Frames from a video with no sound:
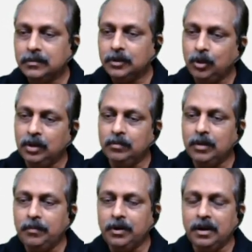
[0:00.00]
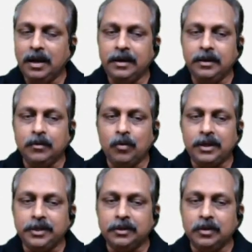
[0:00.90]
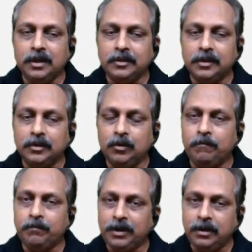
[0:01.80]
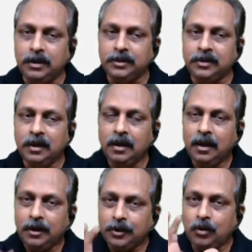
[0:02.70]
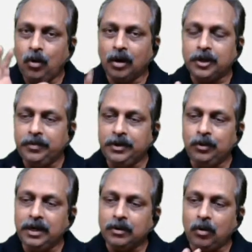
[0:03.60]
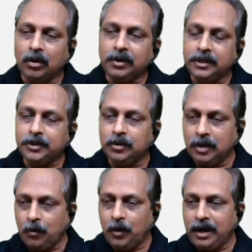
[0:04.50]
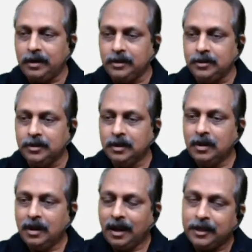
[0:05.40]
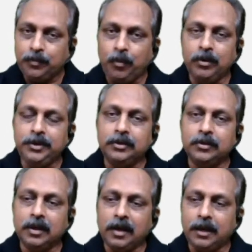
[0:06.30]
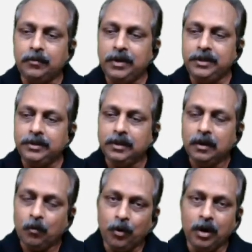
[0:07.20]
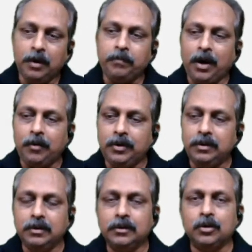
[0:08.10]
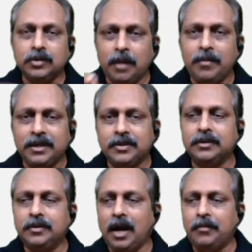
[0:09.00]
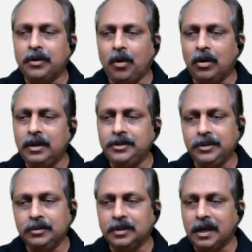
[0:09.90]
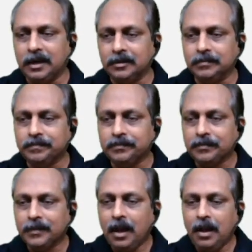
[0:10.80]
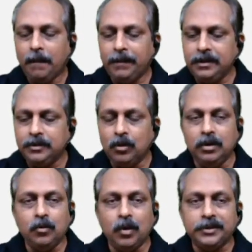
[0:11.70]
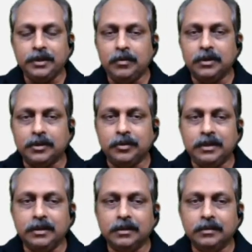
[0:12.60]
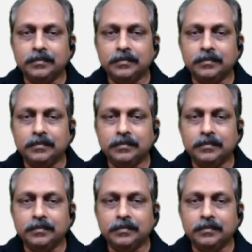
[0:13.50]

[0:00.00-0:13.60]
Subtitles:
Do remember, any question related to fillers, you got to be good at contextual awareness, exposure to the language, word power, to some extent grammar knowledge, you can. Please go to question number 3.